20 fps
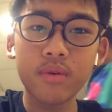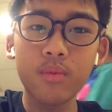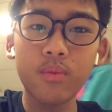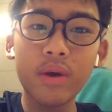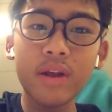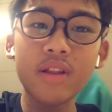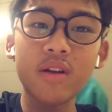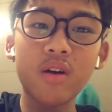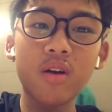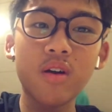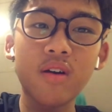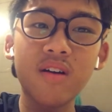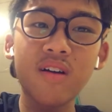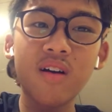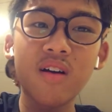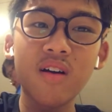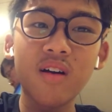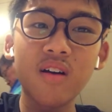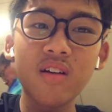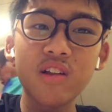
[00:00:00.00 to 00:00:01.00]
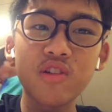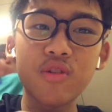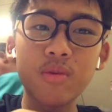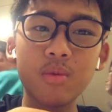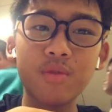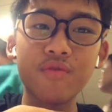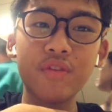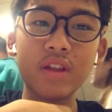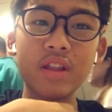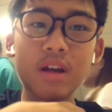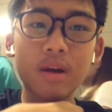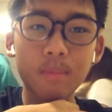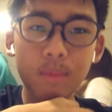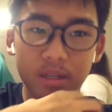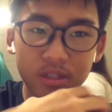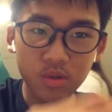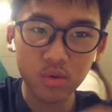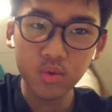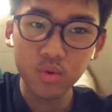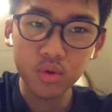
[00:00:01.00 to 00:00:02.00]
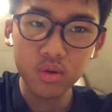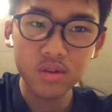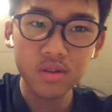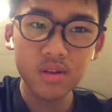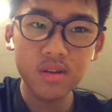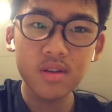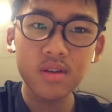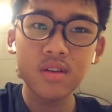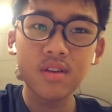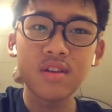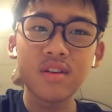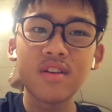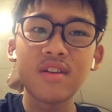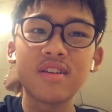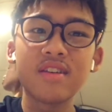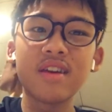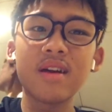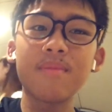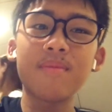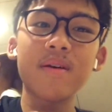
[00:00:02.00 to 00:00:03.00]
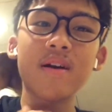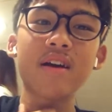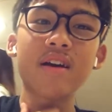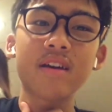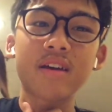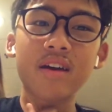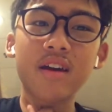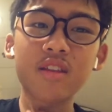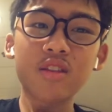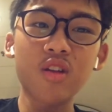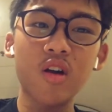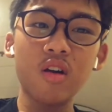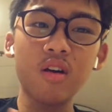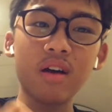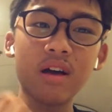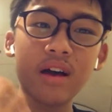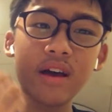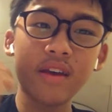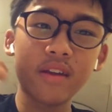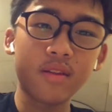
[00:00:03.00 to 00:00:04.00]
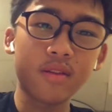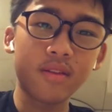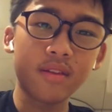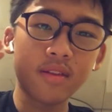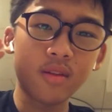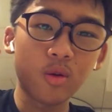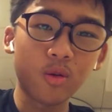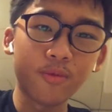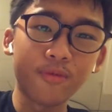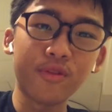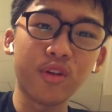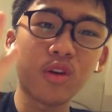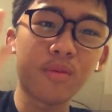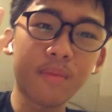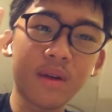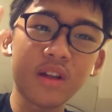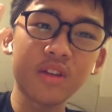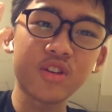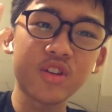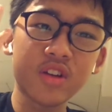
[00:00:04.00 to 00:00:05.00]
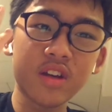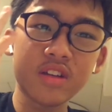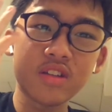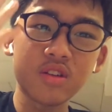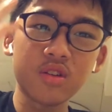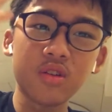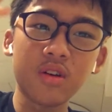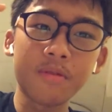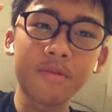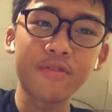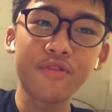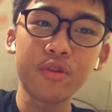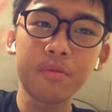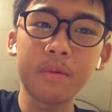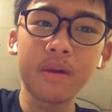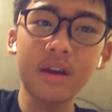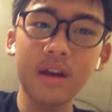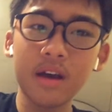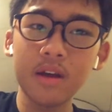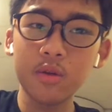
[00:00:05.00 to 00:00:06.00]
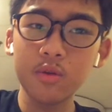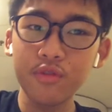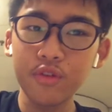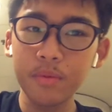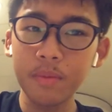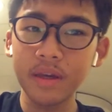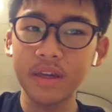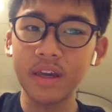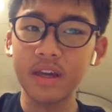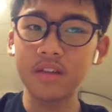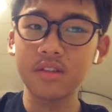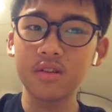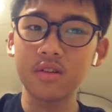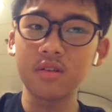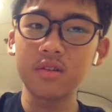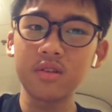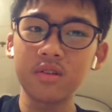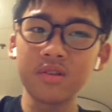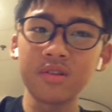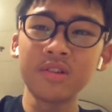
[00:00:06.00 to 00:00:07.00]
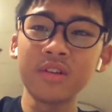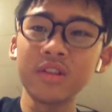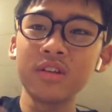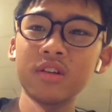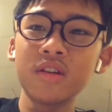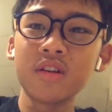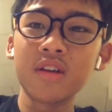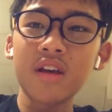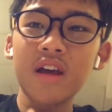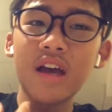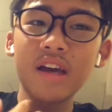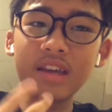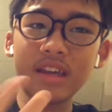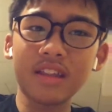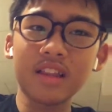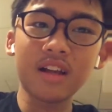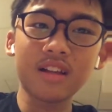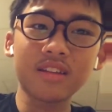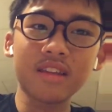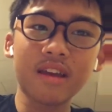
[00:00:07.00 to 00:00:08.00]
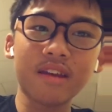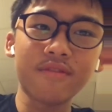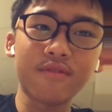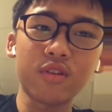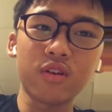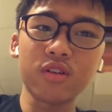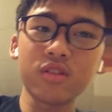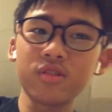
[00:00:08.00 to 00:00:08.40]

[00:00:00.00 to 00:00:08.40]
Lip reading: Went on a trip to Vietnam with my school. Yep, I can't talk. I don't vlog much, as you know. I do filmmaking, so I get tongue tied in vlog.